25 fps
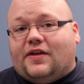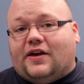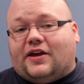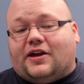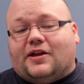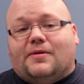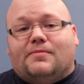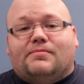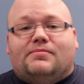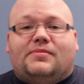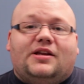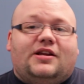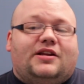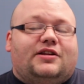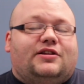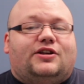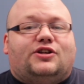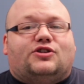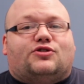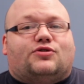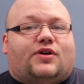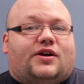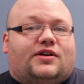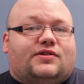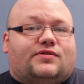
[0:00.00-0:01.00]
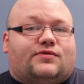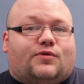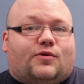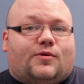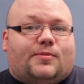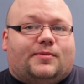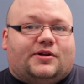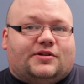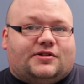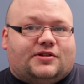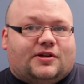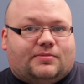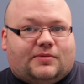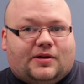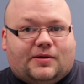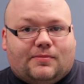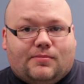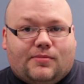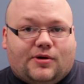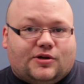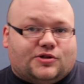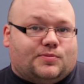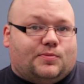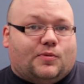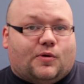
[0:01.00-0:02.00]
they can immediately transform into something
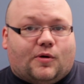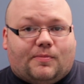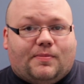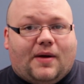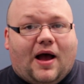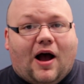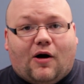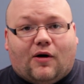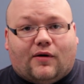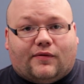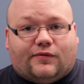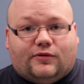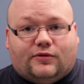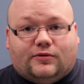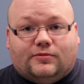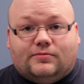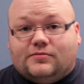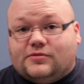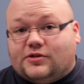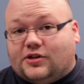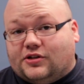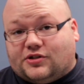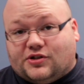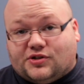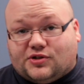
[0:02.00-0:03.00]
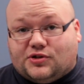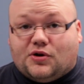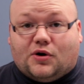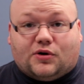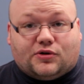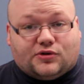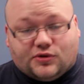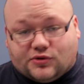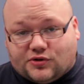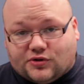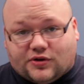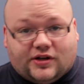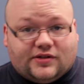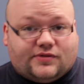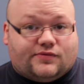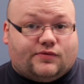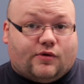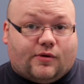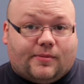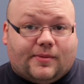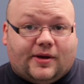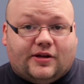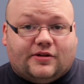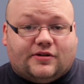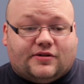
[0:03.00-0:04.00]
much more powerful, such as Naruto
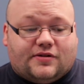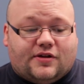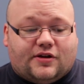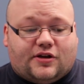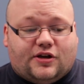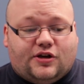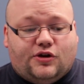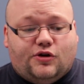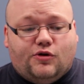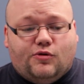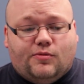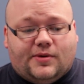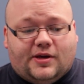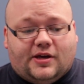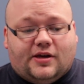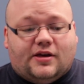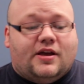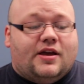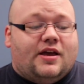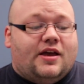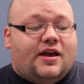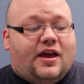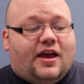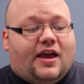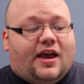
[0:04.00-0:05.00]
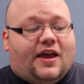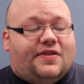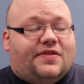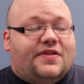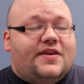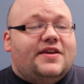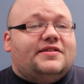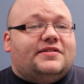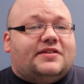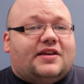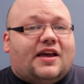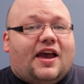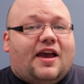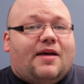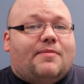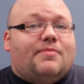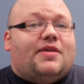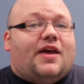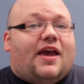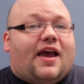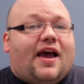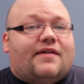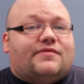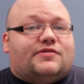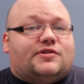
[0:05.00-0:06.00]
transforming into the Kyuubi. In this game,
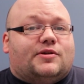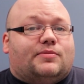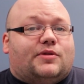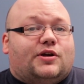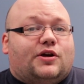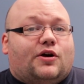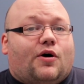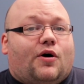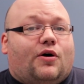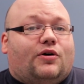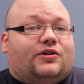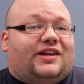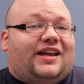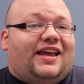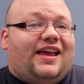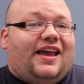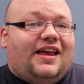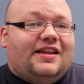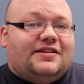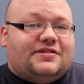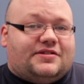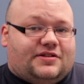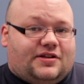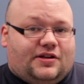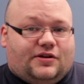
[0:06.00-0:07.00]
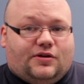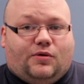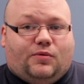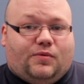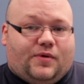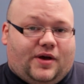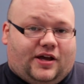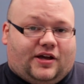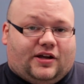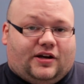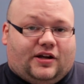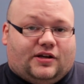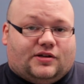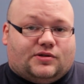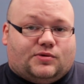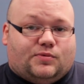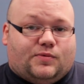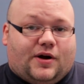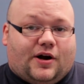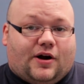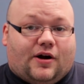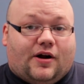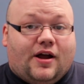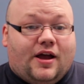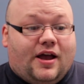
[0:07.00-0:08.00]
they have something called instant awakenings,
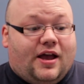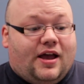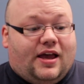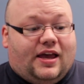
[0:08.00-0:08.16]
where